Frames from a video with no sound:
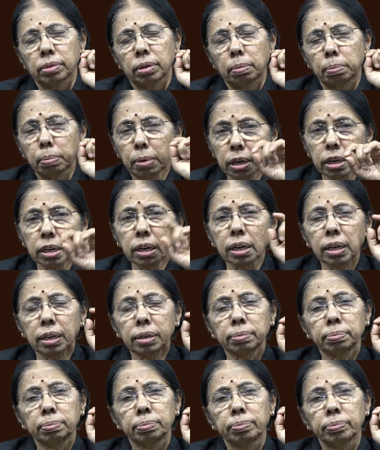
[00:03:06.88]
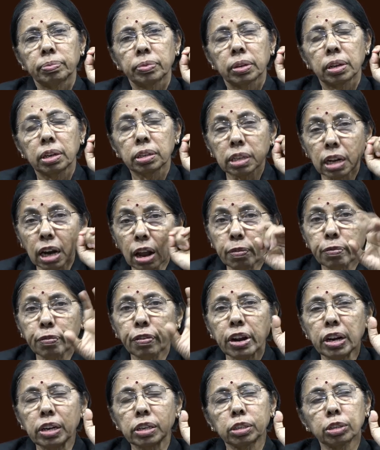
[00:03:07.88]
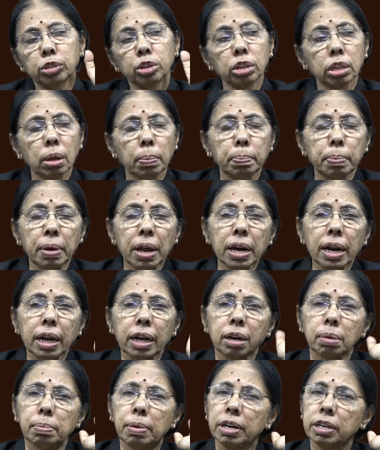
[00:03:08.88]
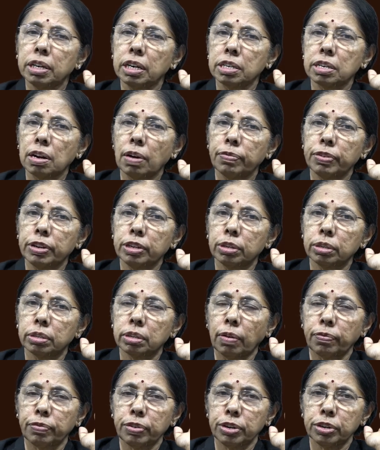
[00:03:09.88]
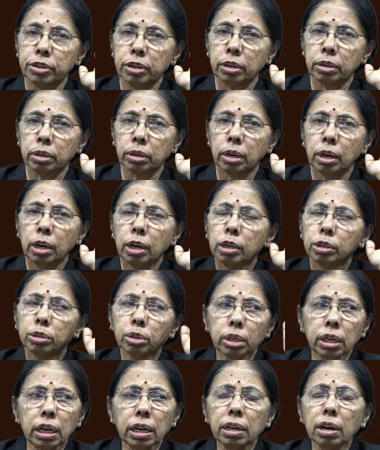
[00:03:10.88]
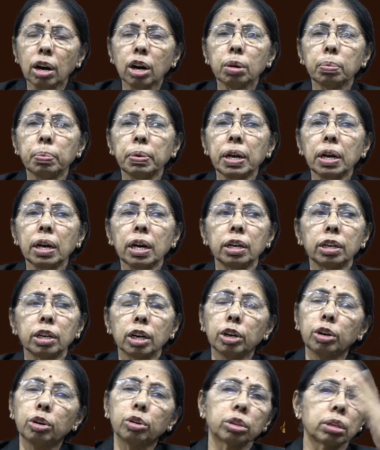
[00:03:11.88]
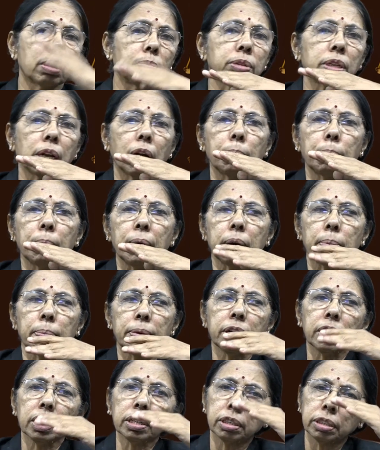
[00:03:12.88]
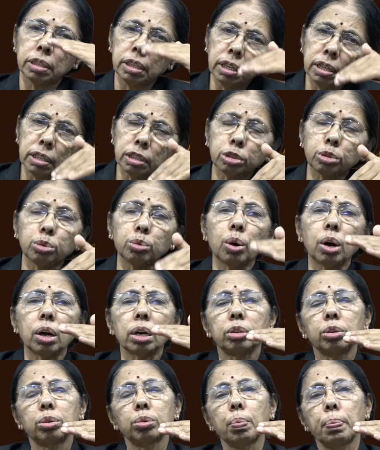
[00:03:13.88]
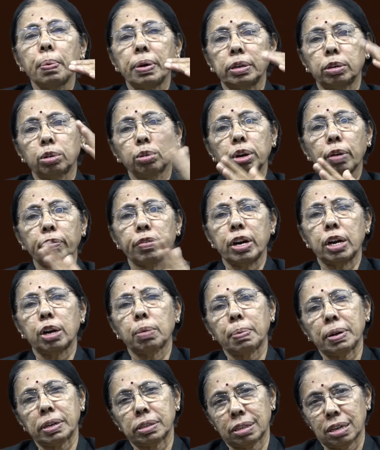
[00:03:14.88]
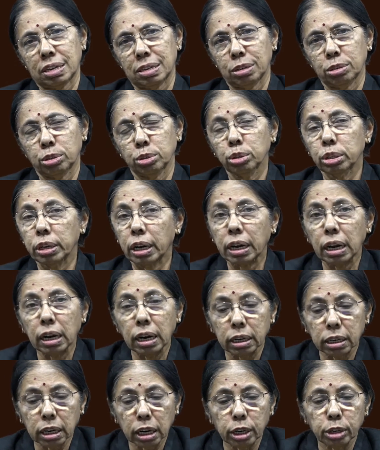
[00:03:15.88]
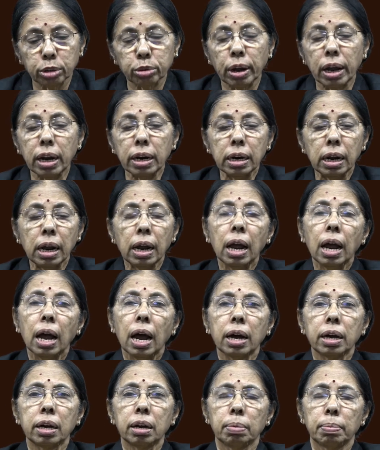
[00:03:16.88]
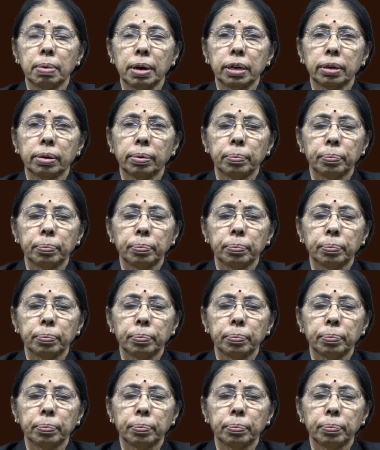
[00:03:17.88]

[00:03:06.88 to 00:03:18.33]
Murder is an offense. So the bare agreement itself is sufficient. So need not be entered into some third party because these 2 are 2 different persons. So they can enter into an agreement.